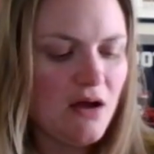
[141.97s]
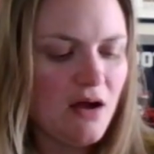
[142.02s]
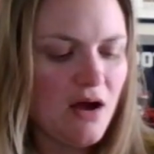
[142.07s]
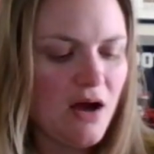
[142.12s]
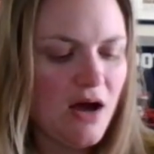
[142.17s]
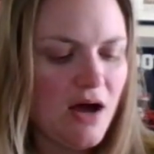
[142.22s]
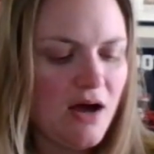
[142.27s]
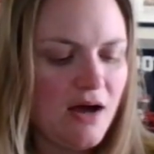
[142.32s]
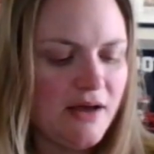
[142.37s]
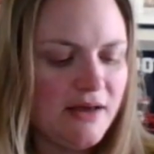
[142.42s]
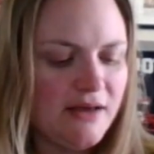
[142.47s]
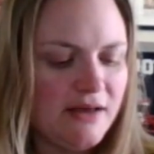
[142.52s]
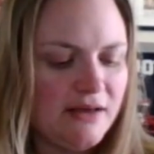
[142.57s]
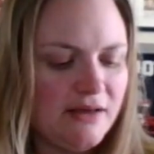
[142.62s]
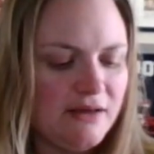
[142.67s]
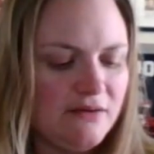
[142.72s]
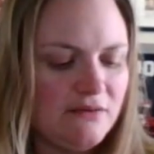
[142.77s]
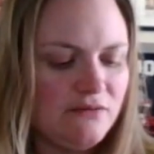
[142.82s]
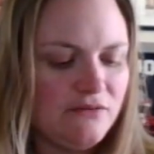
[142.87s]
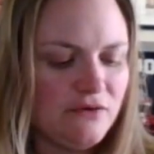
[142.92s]

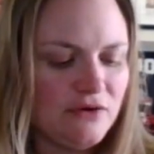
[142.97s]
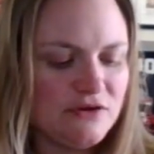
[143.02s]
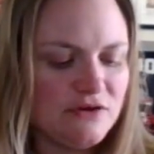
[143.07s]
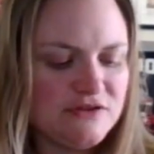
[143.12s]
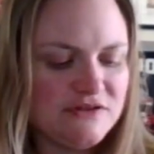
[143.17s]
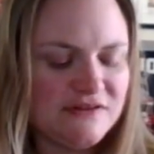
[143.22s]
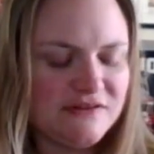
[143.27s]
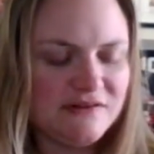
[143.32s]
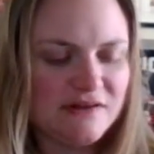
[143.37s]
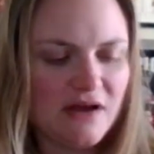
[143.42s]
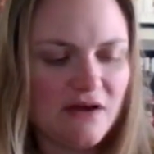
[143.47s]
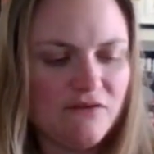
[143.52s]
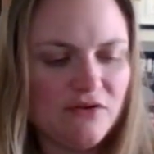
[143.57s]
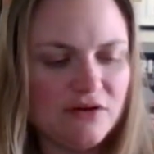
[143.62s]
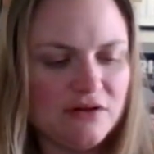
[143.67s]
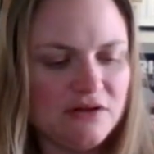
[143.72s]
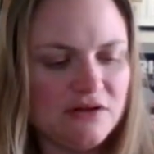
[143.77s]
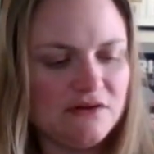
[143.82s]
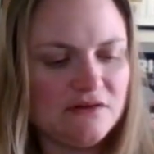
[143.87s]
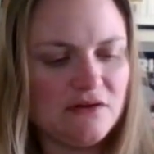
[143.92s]
I first
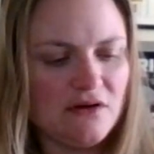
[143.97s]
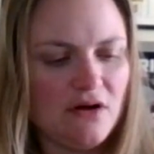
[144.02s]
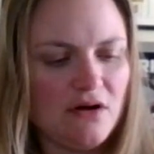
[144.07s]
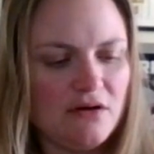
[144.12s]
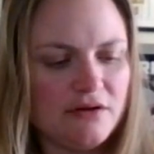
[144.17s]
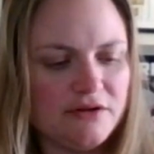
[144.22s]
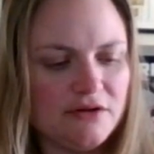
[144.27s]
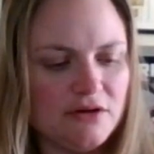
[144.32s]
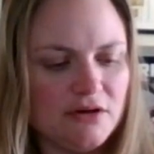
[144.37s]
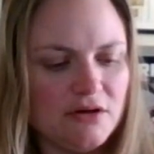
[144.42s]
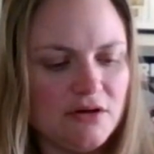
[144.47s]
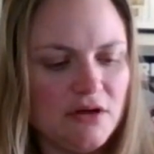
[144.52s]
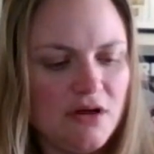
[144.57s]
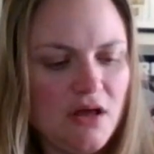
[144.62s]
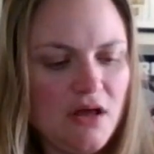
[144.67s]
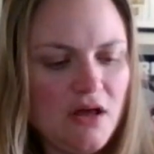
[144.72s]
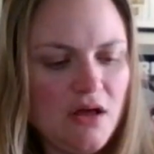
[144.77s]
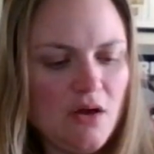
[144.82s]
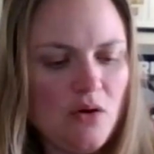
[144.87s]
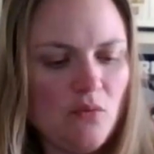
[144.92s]
discovered this author
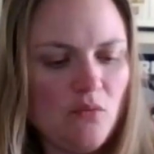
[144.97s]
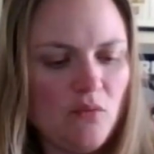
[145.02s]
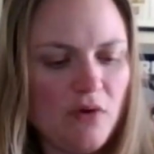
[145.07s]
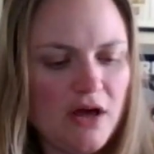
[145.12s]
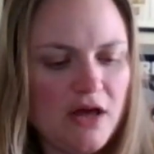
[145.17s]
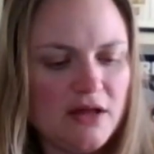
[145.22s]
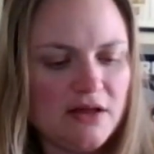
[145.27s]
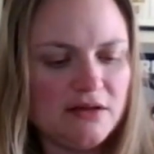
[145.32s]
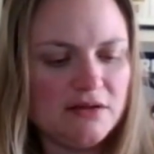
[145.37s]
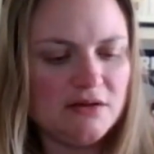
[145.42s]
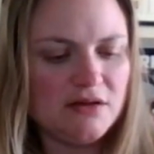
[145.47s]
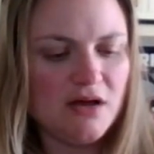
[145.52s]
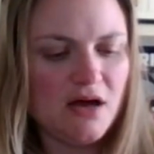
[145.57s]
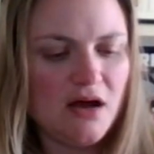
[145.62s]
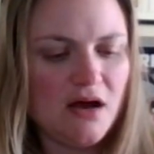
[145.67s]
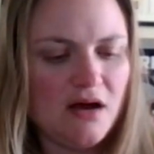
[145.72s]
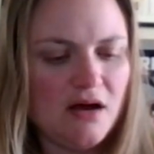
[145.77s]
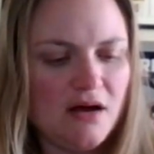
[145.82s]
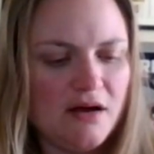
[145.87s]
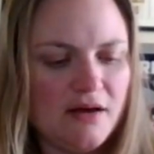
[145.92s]
when
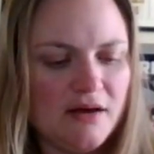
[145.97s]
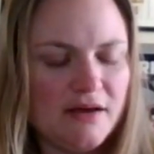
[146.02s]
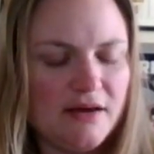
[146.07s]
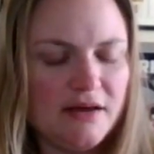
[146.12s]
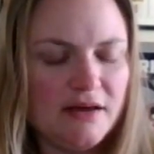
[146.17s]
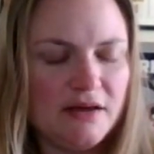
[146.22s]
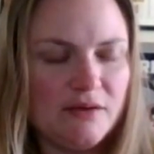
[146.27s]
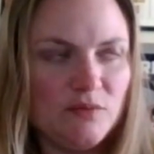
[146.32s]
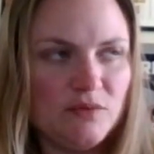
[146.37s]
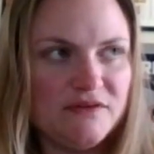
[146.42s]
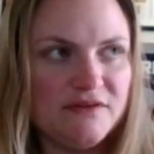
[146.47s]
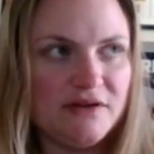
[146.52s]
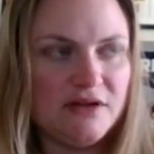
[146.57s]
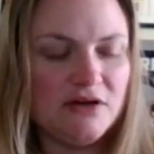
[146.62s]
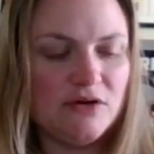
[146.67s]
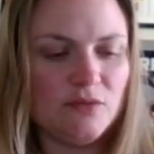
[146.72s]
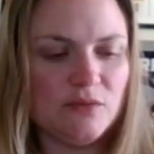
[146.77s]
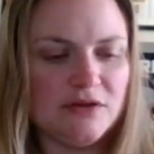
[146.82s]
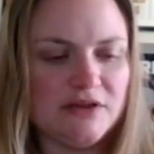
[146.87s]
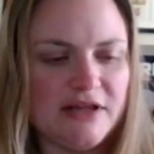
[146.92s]
I was in
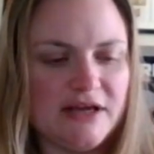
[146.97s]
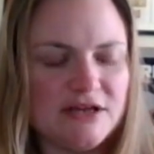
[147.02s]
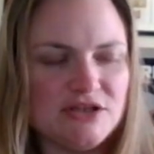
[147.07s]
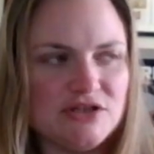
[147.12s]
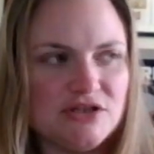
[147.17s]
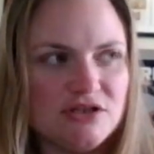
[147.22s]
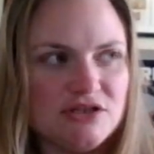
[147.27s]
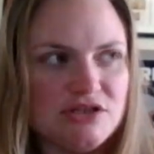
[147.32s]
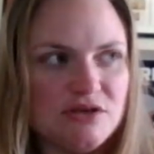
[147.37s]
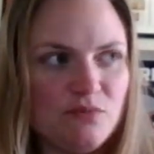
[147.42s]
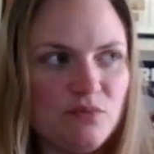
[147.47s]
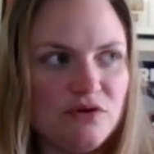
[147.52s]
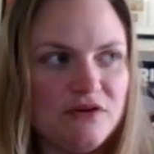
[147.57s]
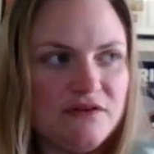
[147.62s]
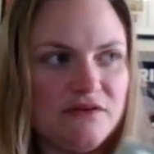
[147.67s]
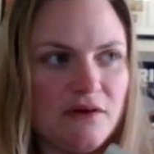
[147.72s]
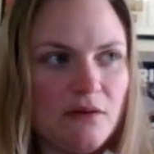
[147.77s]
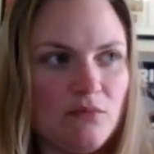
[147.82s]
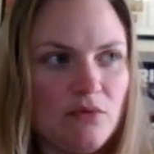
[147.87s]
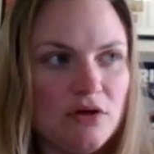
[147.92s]
a relationship with
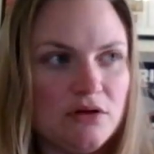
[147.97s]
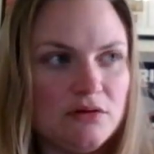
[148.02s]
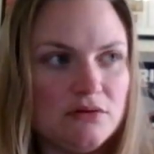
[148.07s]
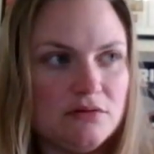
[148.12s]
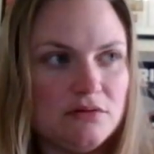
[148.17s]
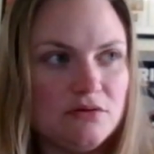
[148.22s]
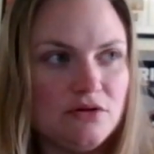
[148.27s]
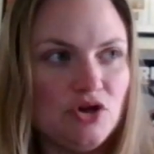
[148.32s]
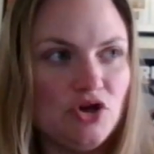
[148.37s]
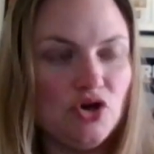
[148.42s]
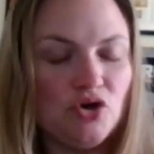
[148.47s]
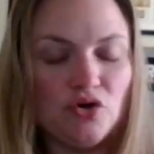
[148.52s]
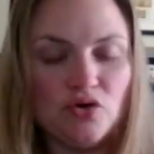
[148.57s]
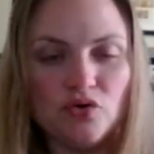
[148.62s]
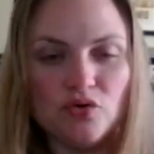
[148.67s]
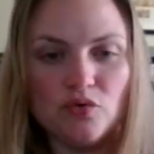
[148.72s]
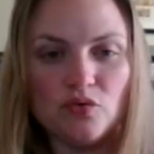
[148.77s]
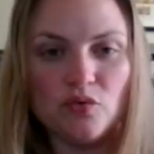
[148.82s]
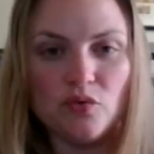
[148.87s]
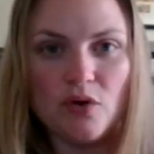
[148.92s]
someone
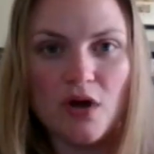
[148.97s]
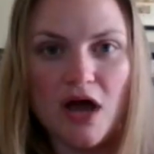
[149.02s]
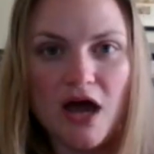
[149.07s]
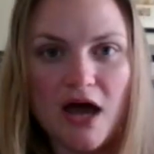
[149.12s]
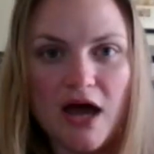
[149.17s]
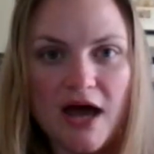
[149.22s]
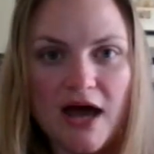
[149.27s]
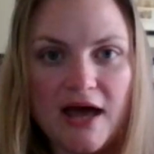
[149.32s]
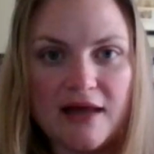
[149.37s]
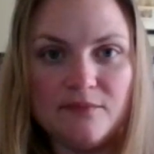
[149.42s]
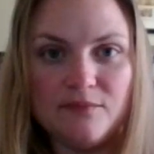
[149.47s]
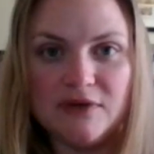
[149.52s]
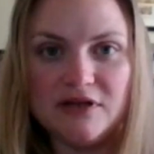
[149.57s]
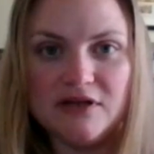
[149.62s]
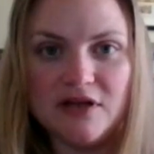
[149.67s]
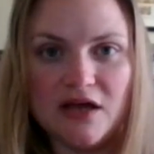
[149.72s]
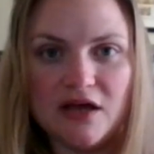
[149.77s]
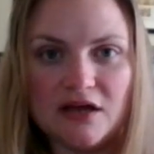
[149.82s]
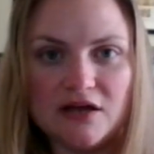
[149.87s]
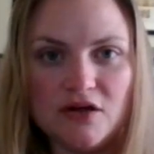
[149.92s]
who had been
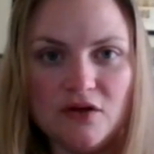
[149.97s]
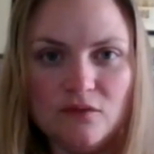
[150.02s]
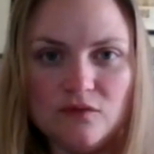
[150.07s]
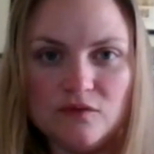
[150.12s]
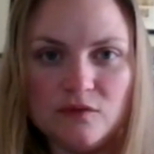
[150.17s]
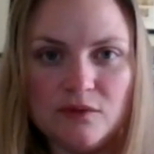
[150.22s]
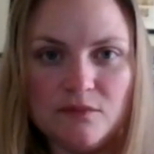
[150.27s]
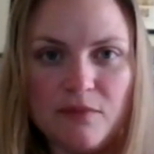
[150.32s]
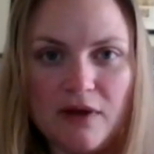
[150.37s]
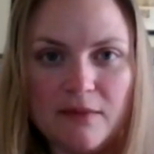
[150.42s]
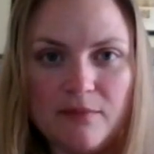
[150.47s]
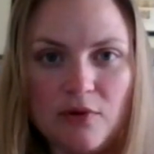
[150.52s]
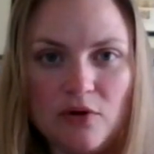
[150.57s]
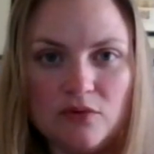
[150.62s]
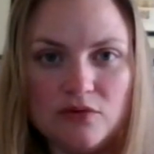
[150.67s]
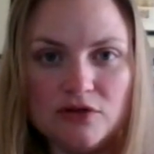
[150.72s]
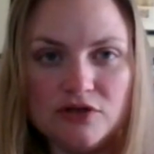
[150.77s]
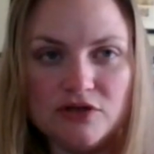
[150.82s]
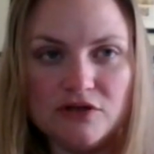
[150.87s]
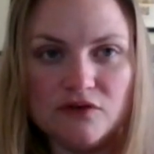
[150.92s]
diagnosed with
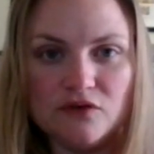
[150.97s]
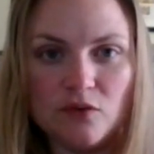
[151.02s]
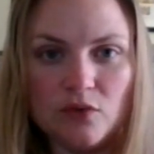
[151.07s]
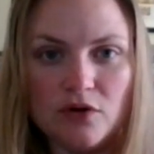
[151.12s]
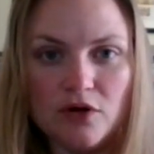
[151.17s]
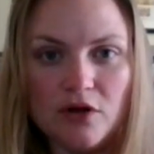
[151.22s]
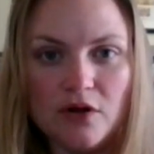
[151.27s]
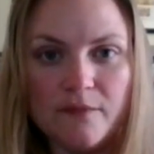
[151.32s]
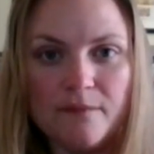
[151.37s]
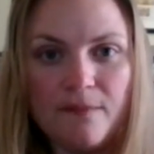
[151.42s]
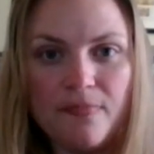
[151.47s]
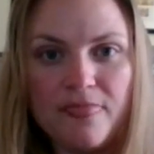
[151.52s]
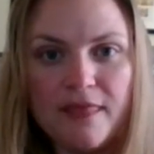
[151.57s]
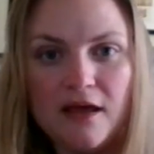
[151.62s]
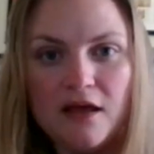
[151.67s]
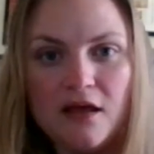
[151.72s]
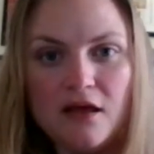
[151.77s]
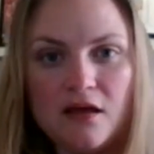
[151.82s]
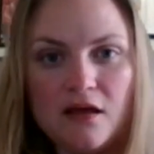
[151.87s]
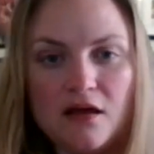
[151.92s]
bipolar disorder.
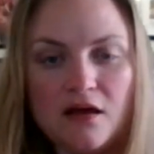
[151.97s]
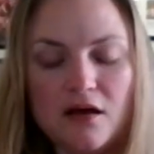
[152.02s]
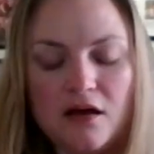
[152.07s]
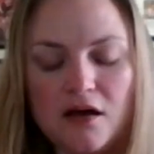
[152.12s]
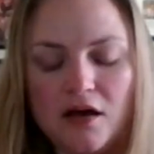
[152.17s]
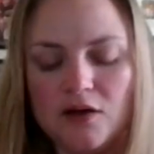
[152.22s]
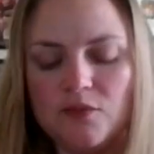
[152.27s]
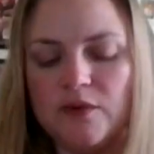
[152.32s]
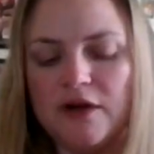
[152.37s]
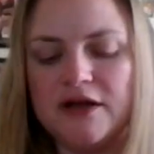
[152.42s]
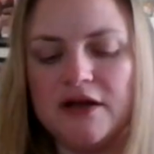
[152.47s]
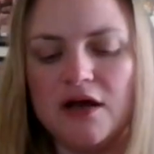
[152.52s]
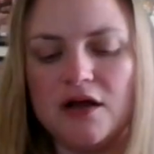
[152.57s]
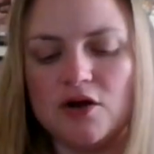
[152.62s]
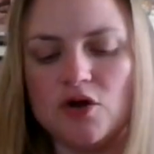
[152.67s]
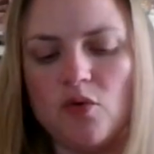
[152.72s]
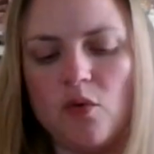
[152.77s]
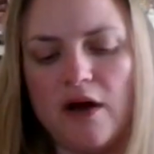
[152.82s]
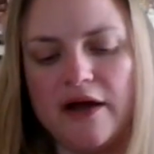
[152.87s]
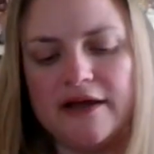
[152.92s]
I read
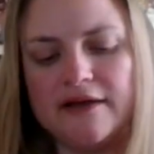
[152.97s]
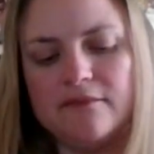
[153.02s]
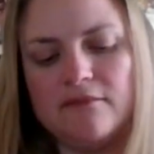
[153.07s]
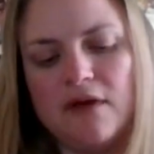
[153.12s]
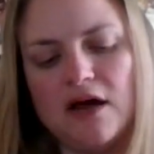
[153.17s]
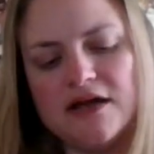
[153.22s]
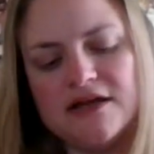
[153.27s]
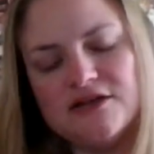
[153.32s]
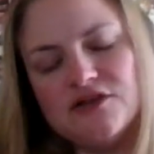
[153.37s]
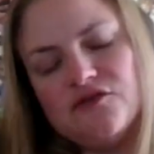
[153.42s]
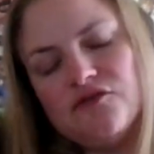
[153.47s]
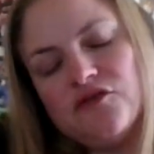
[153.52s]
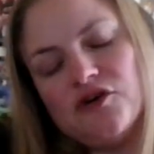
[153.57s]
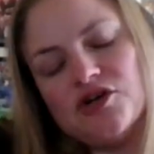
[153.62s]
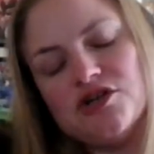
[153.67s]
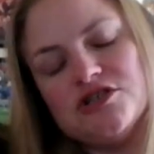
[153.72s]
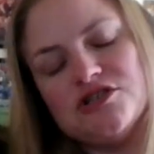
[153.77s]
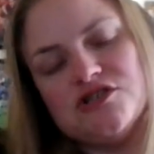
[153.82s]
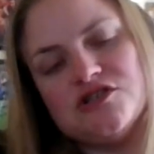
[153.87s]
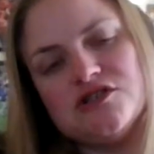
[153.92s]
Unquiet Mind
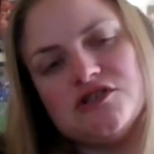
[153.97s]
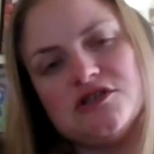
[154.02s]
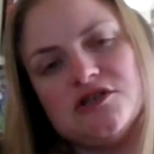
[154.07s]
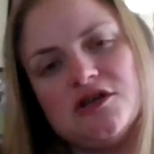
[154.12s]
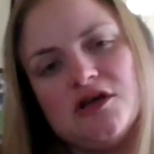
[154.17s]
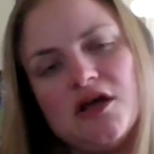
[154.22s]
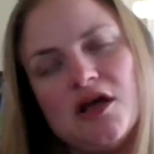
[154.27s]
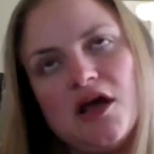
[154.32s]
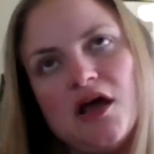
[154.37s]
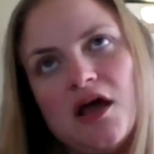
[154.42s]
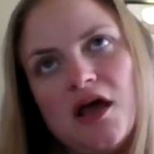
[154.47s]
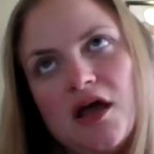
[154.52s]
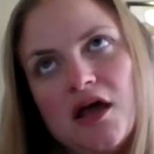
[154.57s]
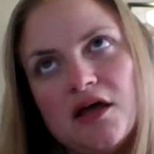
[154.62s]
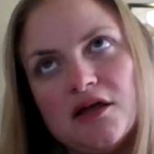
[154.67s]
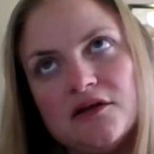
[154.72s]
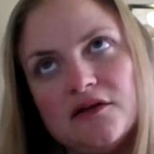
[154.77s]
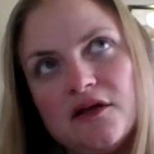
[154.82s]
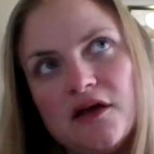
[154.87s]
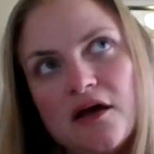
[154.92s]
first,
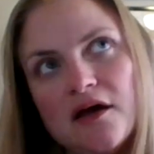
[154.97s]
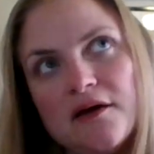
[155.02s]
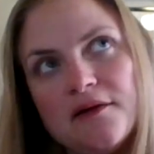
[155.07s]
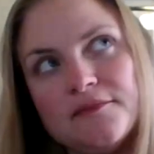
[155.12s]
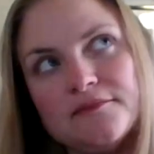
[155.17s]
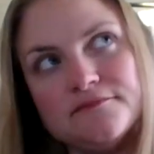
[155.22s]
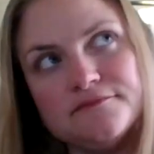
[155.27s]
and I